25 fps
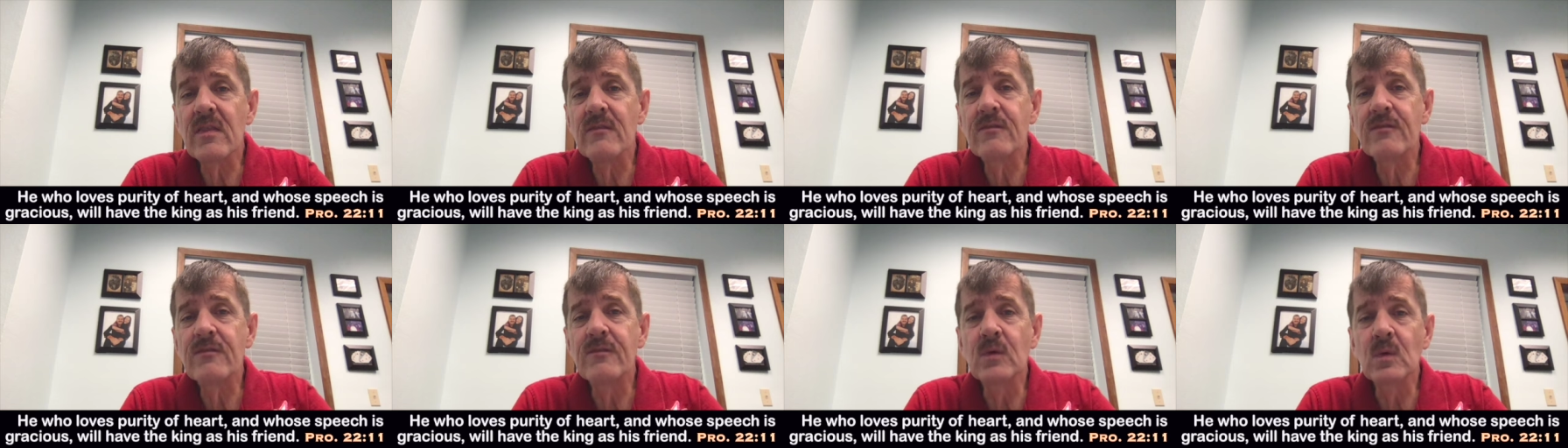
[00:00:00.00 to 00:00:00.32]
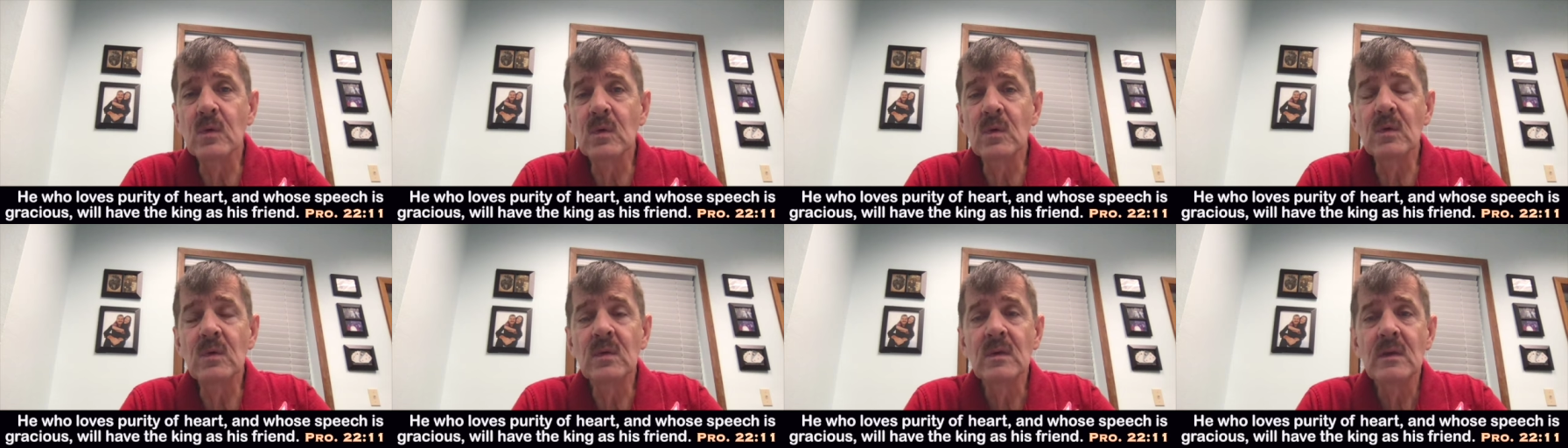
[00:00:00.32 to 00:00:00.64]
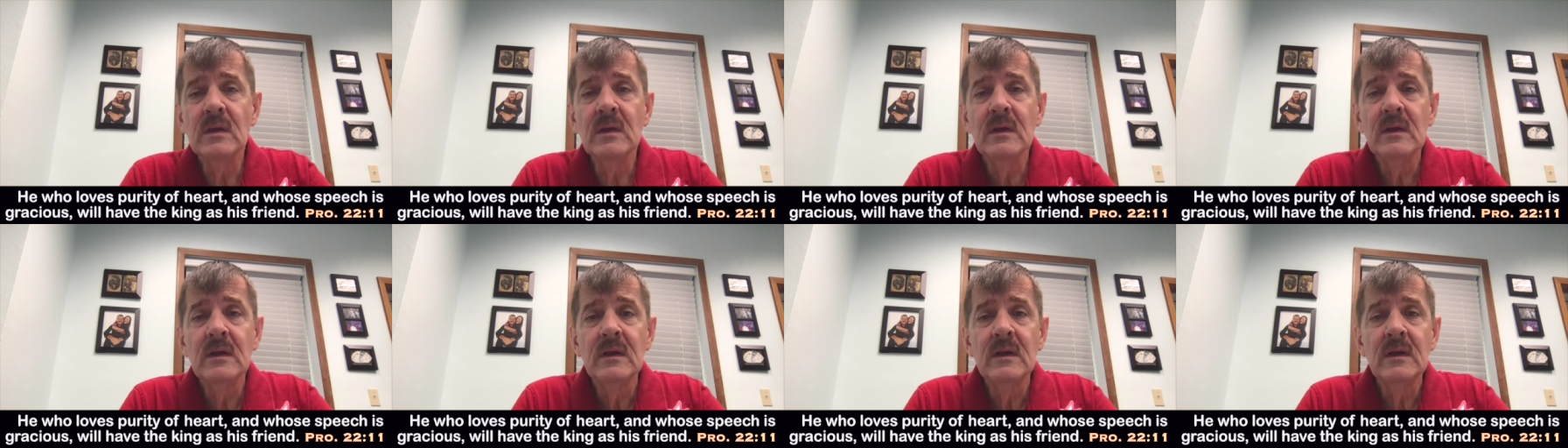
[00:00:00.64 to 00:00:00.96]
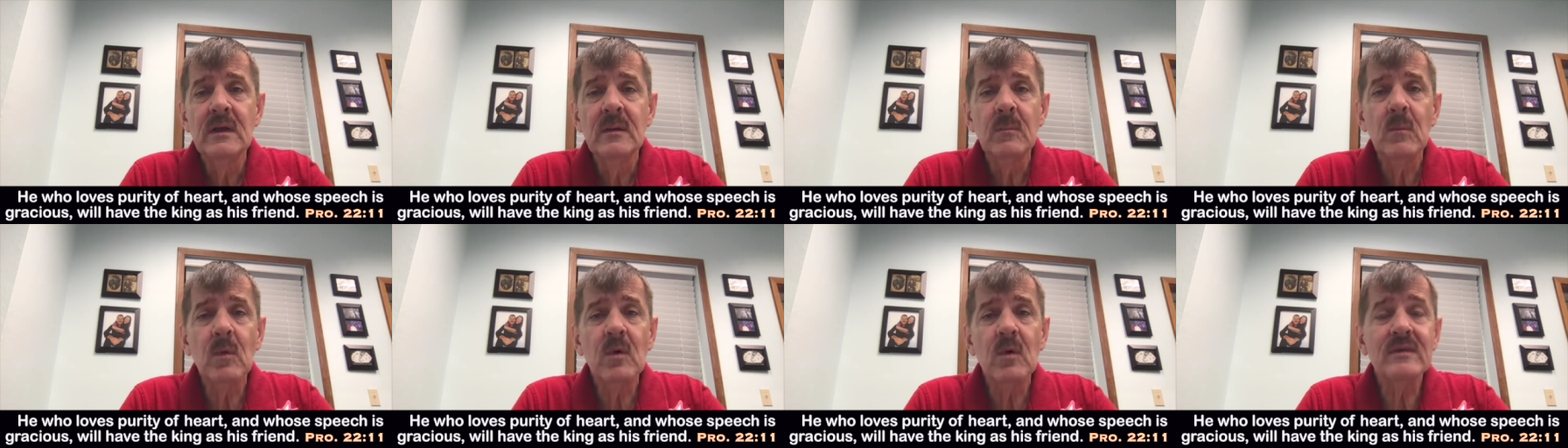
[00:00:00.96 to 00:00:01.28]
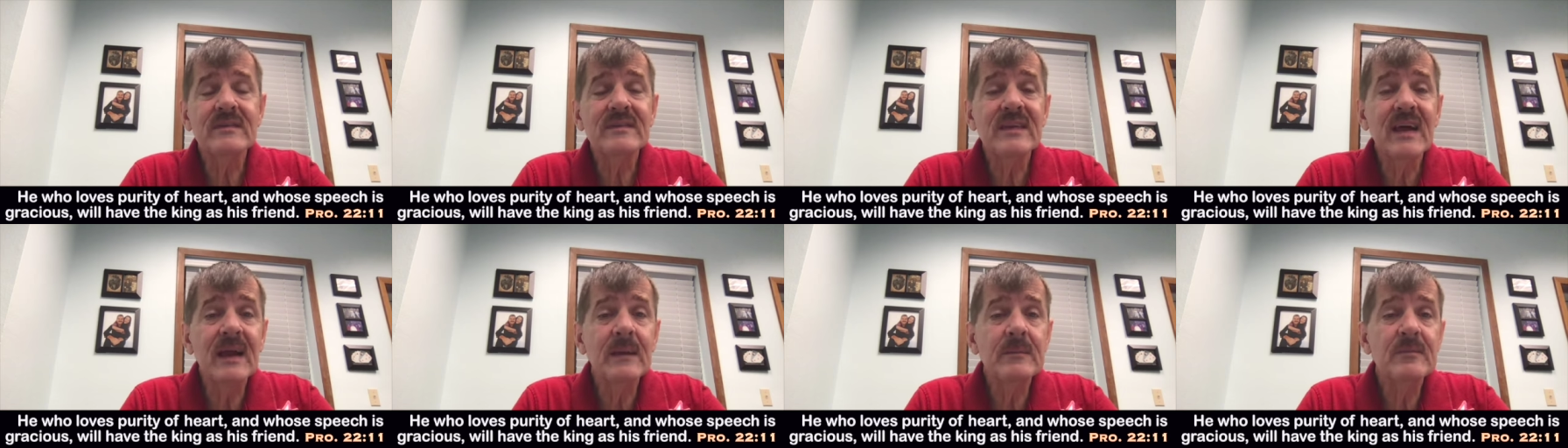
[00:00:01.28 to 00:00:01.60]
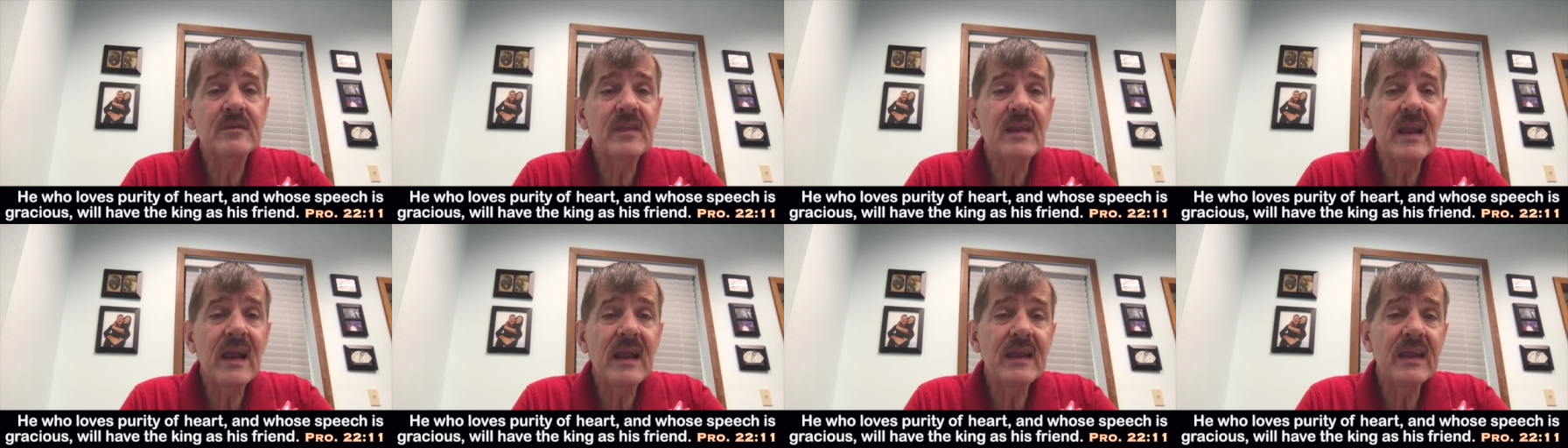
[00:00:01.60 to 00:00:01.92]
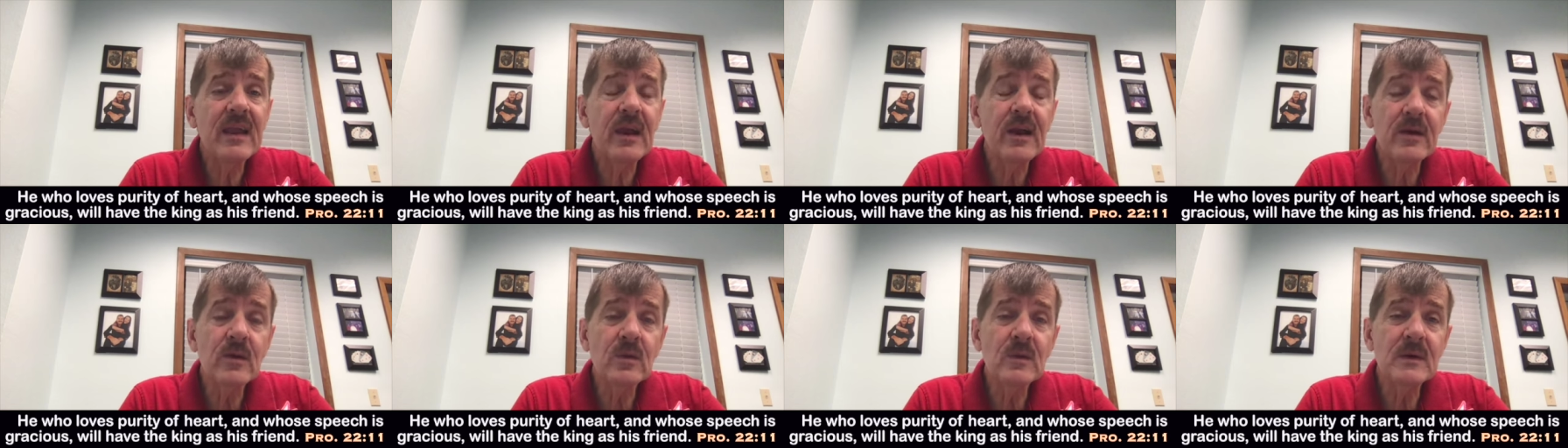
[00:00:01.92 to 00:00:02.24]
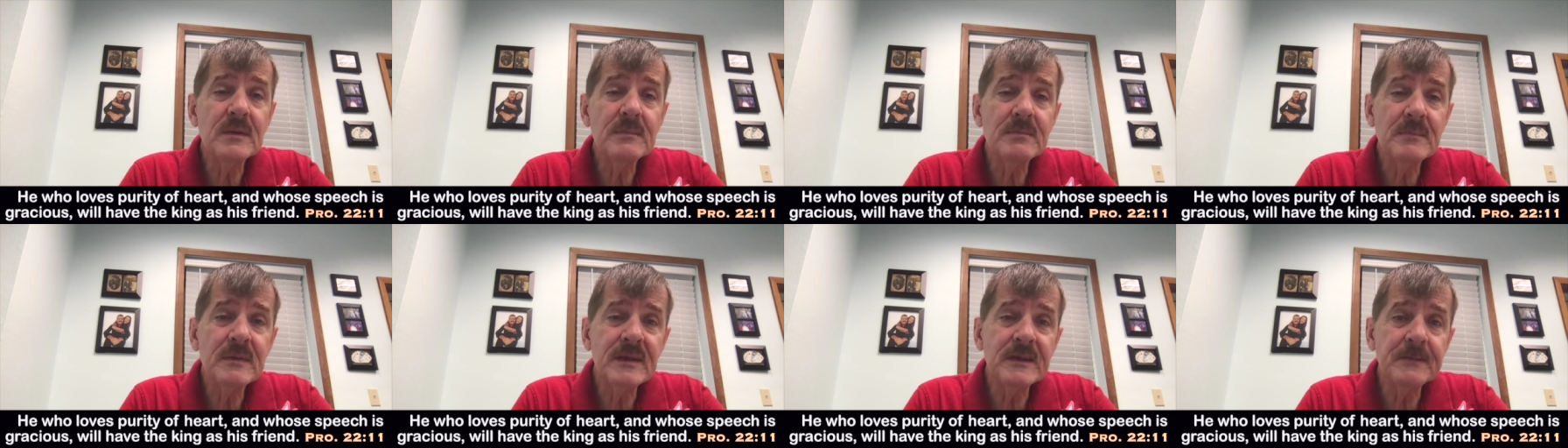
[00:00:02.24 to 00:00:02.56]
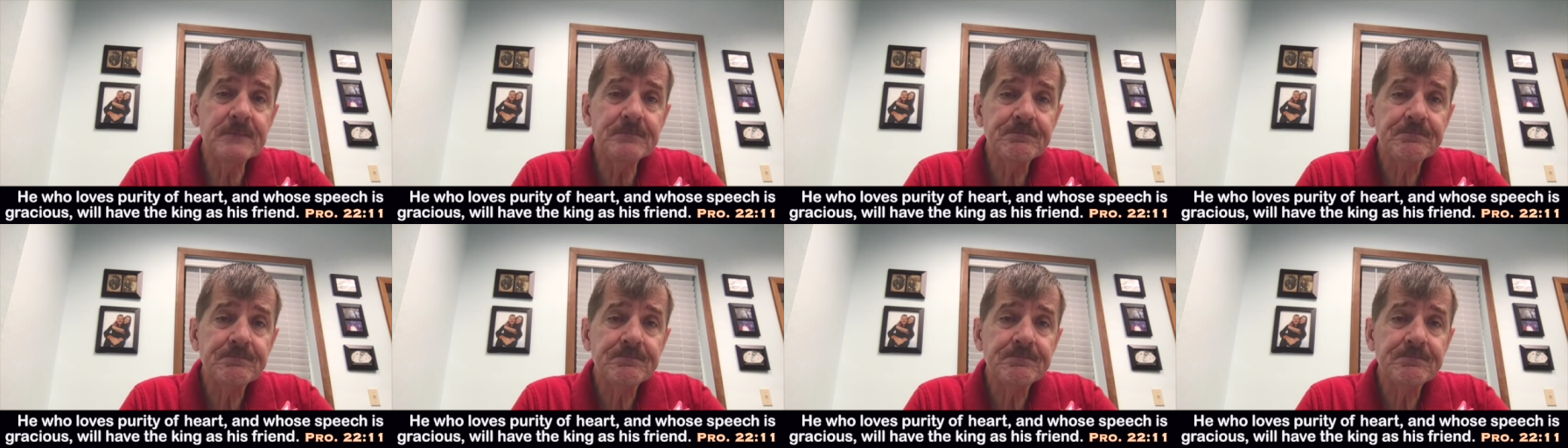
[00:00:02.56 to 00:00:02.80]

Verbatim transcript: the fool more times than I care to admit.